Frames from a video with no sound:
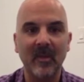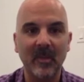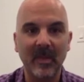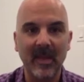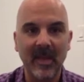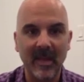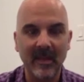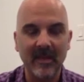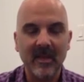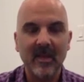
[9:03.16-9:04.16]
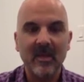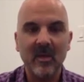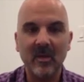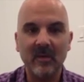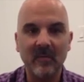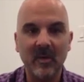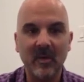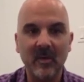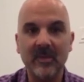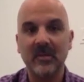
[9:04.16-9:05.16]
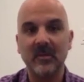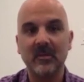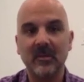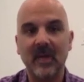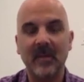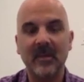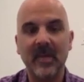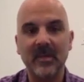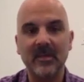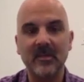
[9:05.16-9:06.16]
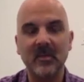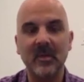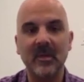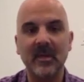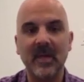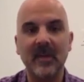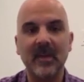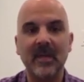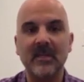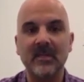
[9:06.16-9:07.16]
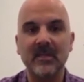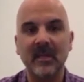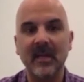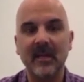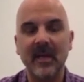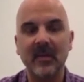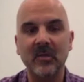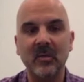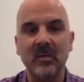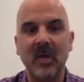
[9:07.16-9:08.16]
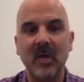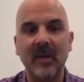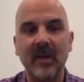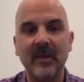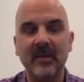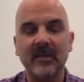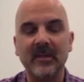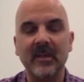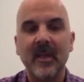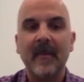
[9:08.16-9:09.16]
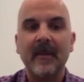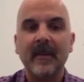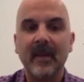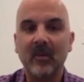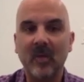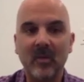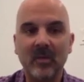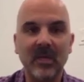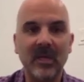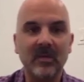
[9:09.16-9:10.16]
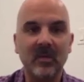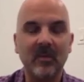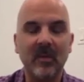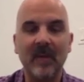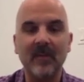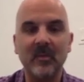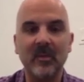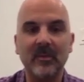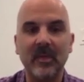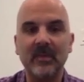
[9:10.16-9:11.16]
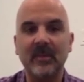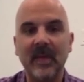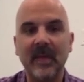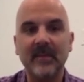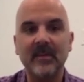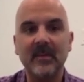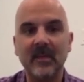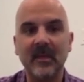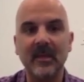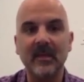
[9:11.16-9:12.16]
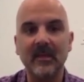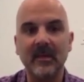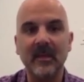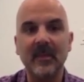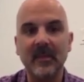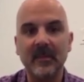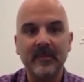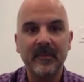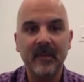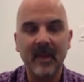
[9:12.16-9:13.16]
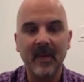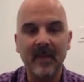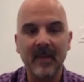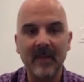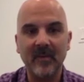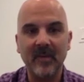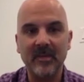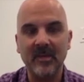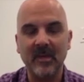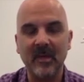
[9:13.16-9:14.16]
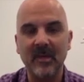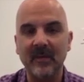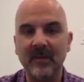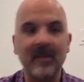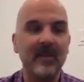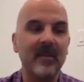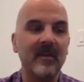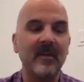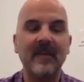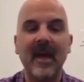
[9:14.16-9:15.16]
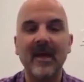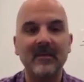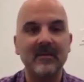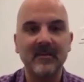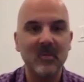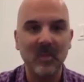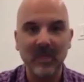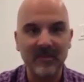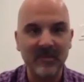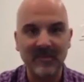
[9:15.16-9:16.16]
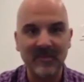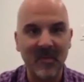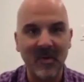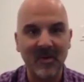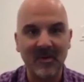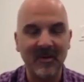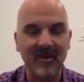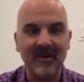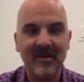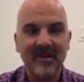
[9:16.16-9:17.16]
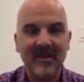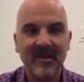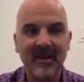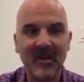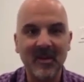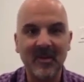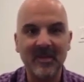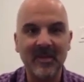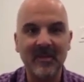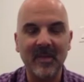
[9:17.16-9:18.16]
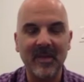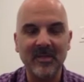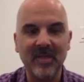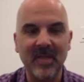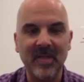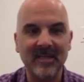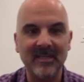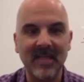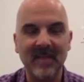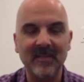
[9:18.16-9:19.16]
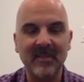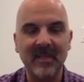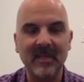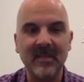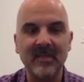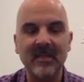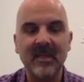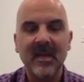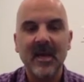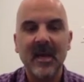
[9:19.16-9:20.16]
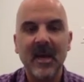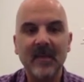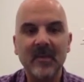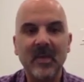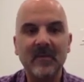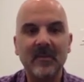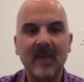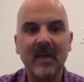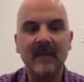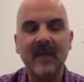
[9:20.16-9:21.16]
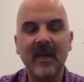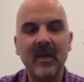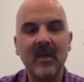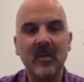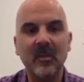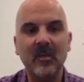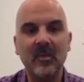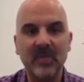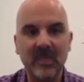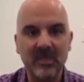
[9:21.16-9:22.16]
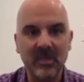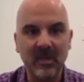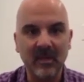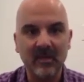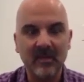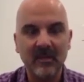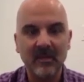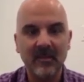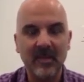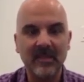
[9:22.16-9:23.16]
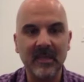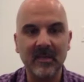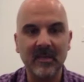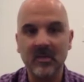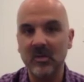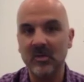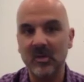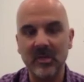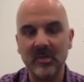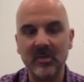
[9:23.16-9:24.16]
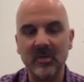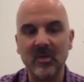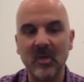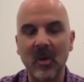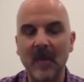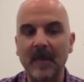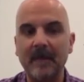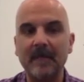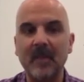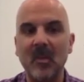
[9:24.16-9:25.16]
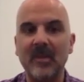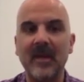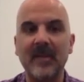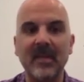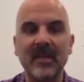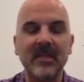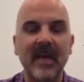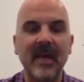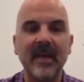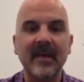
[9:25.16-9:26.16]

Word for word: your plan, you can avoid potential complications. One of the complications that a lot of doctors will talk about is necrosis or problems with blood supply to the, the nipple. Um, after a patient has already maybe maybe they've had two lifts before or you know a couple of implant exchanges and capsulectomies um, so you have to modify your procedure based on their surgical history so with that being said